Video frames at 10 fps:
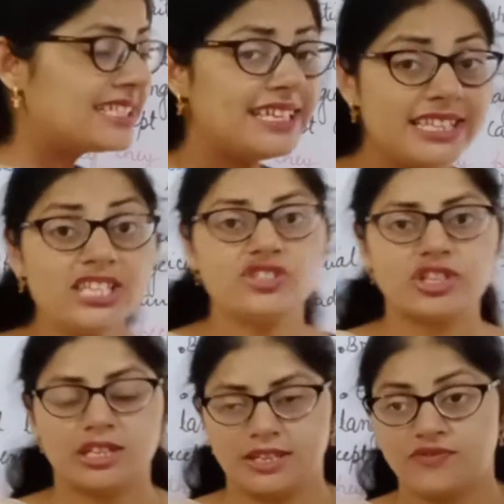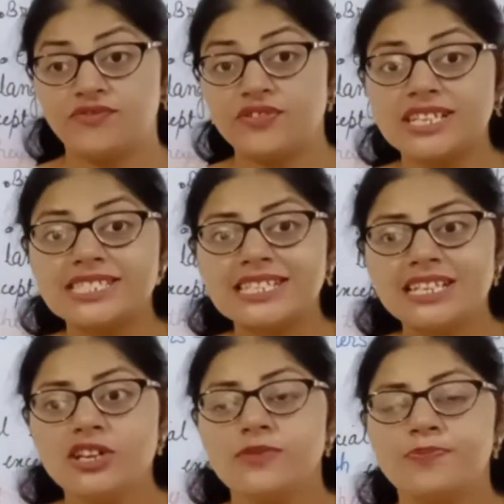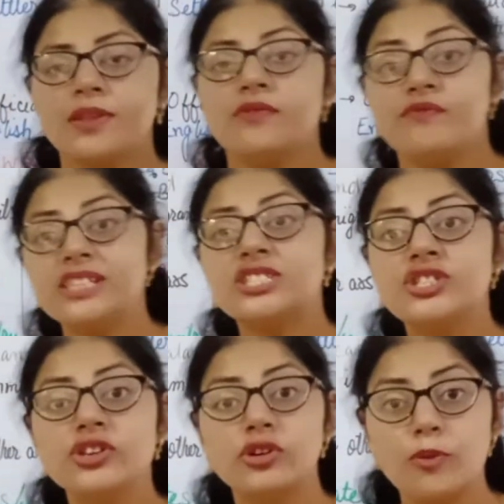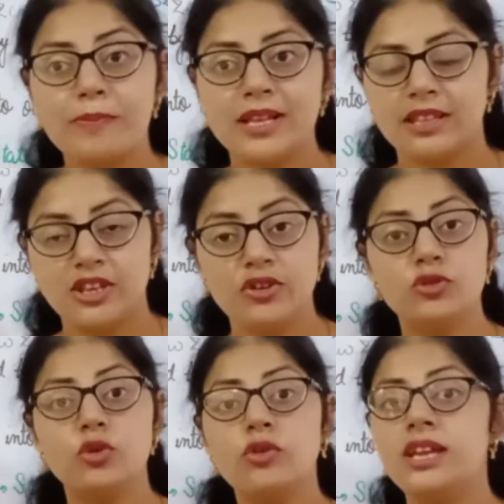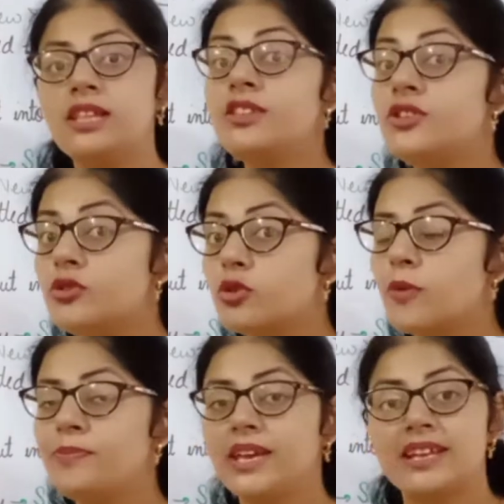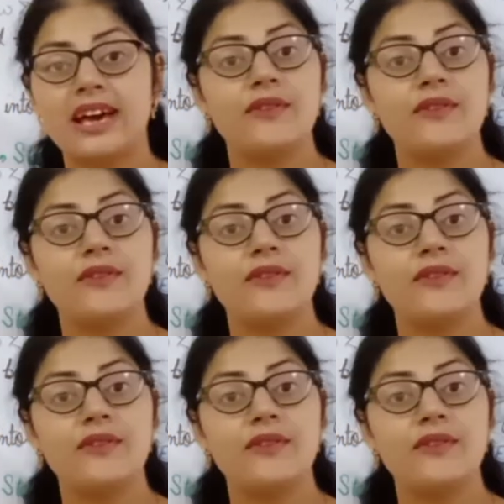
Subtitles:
initially, firstly, which European? You know, in Europe there are